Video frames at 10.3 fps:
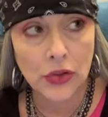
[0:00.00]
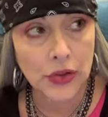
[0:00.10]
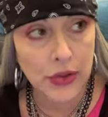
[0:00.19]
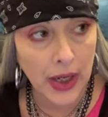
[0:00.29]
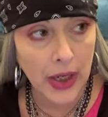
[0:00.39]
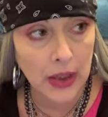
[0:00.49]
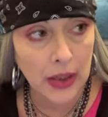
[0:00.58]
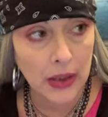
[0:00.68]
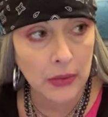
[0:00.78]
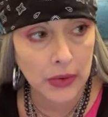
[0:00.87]
She's hanging
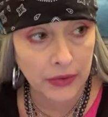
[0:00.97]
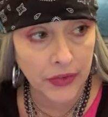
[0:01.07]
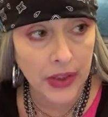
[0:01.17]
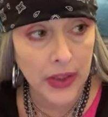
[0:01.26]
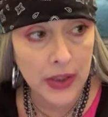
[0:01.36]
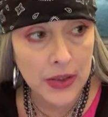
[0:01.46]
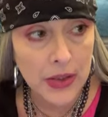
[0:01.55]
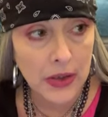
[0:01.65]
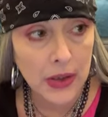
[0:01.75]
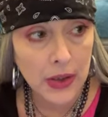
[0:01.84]
out with Venus,
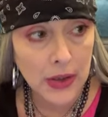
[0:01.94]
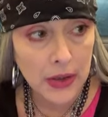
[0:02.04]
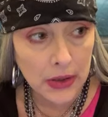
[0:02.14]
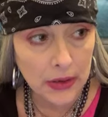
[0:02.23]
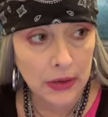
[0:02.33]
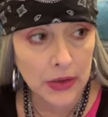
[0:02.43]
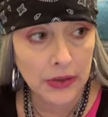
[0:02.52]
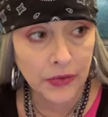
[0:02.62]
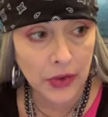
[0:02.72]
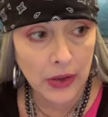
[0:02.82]

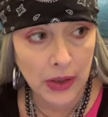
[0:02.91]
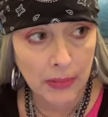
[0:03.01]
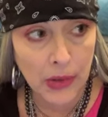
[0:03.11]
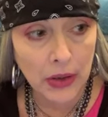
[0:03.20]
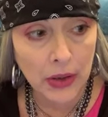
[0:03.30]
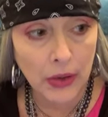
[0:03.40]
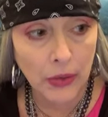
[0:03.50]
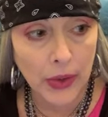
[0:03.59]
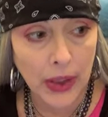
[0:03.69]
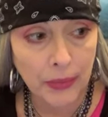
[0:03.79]
Lucifer, and
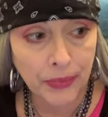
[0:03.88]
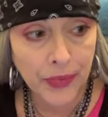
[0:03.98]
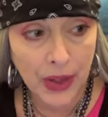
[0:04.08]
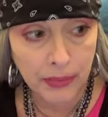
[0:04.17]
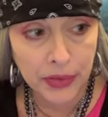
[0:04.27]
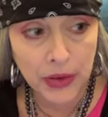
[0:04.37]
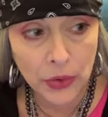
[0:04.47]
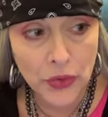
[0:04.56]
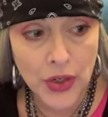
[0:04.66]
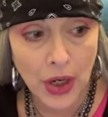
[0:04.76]
Mercury, and
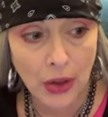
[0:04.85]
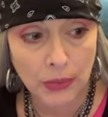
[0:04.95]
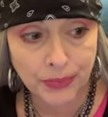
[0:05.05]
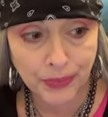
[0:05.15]
Pluto.